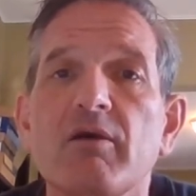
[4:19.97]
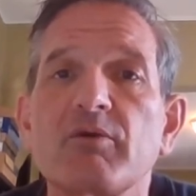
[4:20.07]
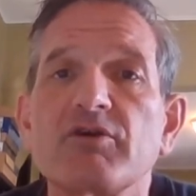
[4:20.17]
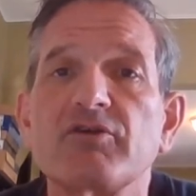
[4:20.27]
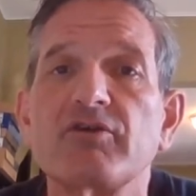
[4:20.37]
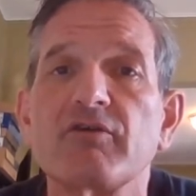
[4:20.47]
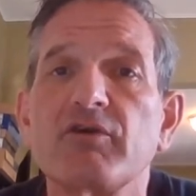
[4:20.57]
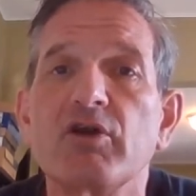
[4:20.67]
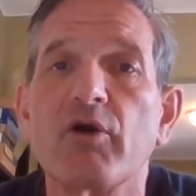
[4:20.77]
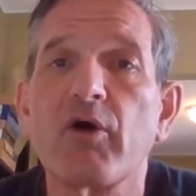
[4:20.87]
because if
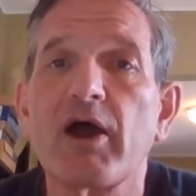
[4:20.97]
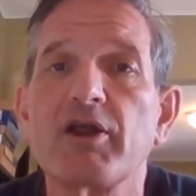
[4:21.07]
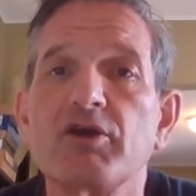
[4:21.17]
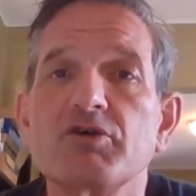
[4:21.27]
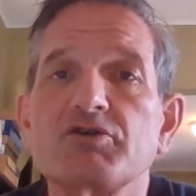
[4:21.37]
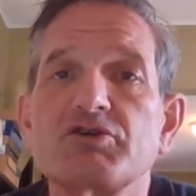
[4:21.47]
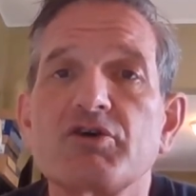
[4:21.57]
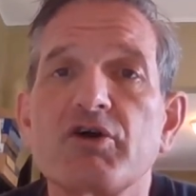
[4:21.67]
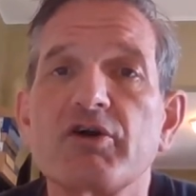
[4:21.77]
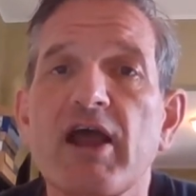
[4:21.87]
you don't know how to use
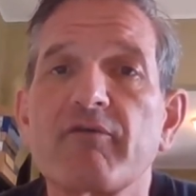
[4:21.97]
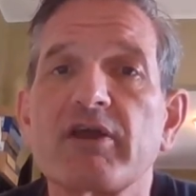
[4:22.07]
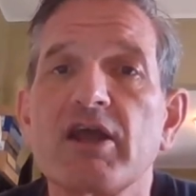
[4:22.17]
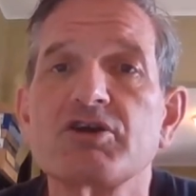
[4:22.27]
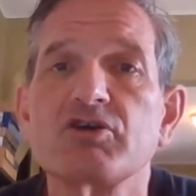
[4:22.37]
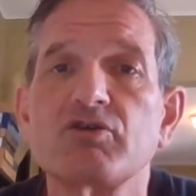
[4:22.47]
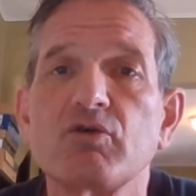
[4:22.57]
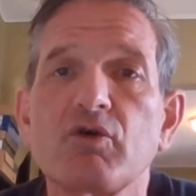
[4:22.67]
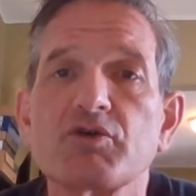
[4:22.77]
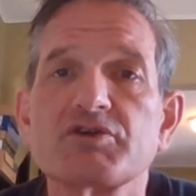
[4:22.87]
your navigation
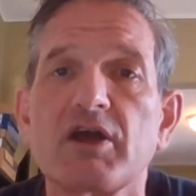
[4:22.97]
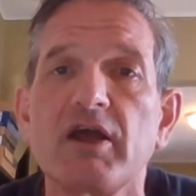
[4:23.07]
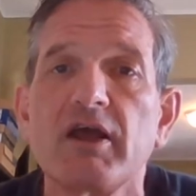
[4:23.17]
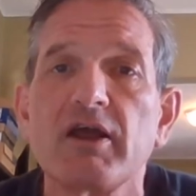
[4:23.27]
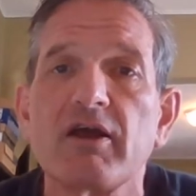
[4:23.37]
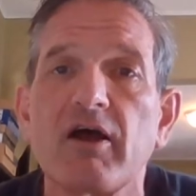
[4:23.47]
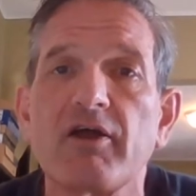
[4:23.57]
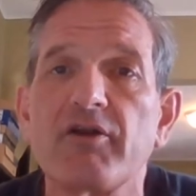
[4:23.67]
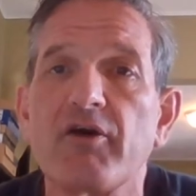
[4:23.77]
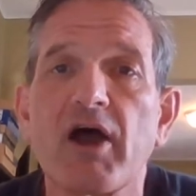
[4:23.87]
tools,
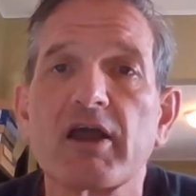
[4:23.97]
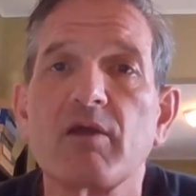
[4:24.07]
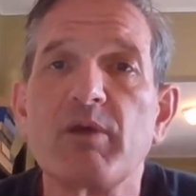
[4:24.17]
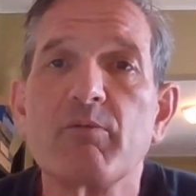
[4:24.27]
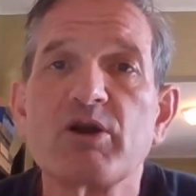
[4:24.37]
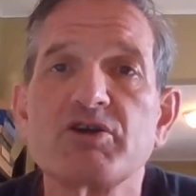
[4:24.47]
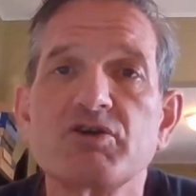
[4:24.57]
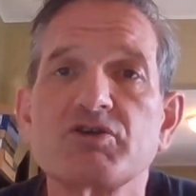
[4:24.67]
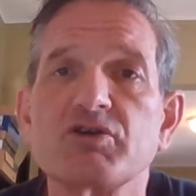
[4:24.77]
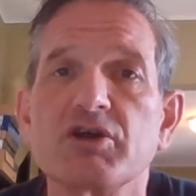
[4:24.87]
they're not going to be much
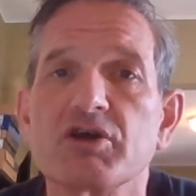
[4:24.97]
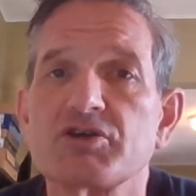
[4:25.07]
use to you.